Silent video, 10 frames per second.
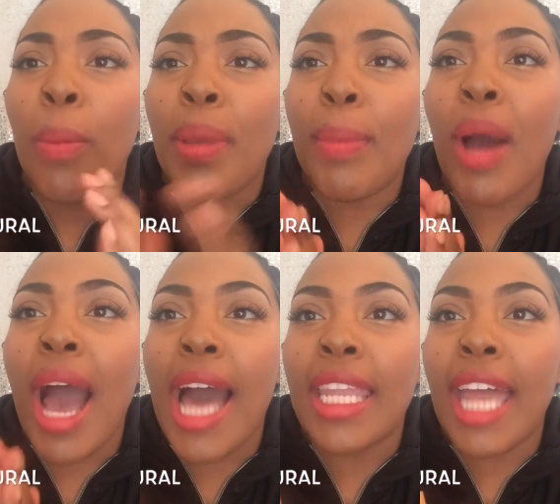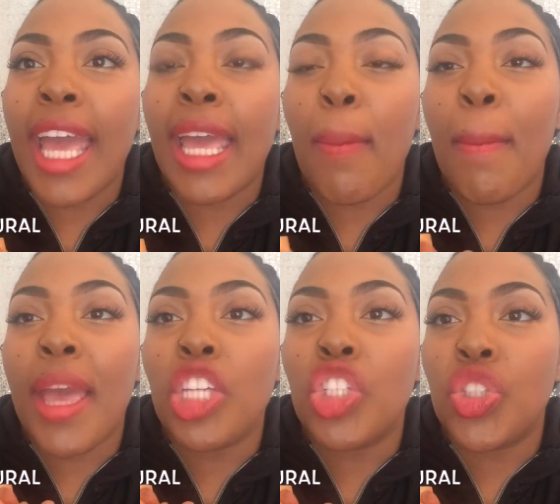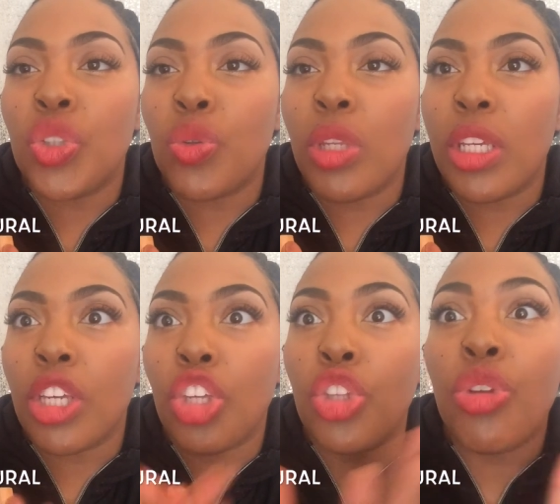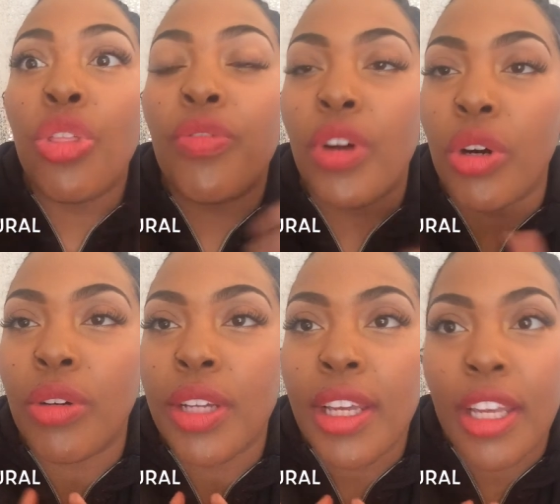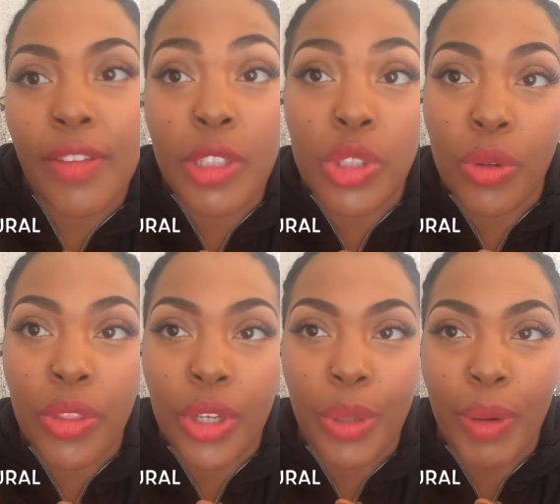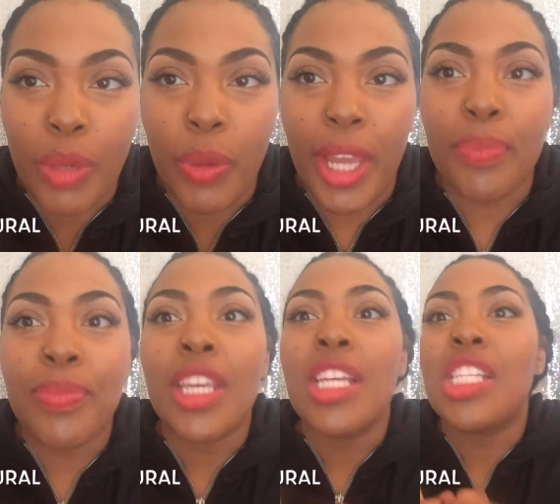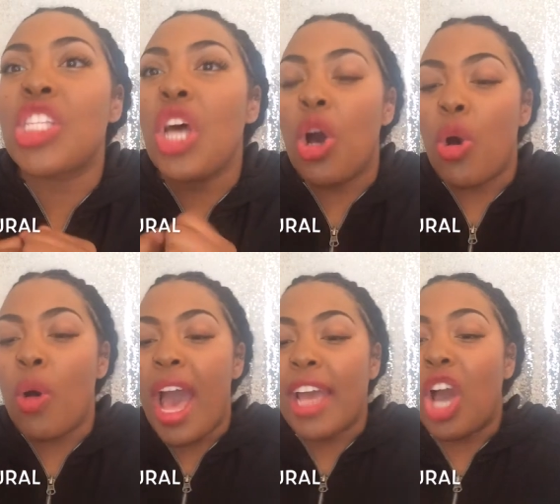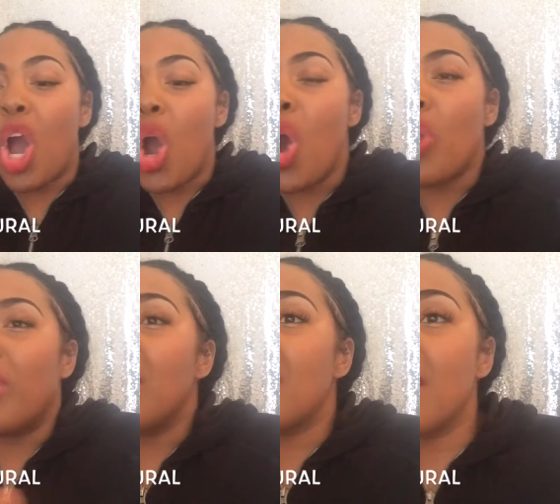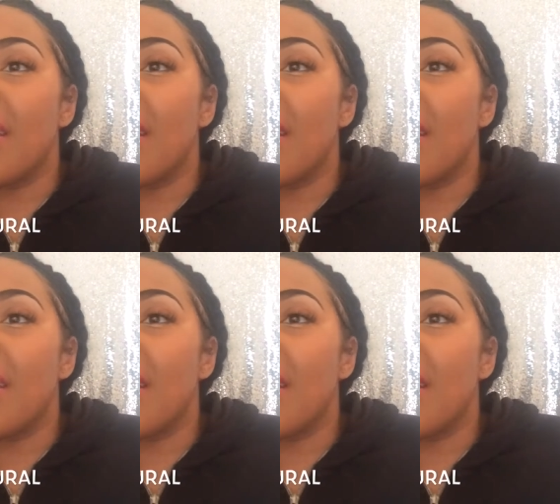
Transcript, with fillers: people highlight and makes you look youthful if you do it the correct way. So I go this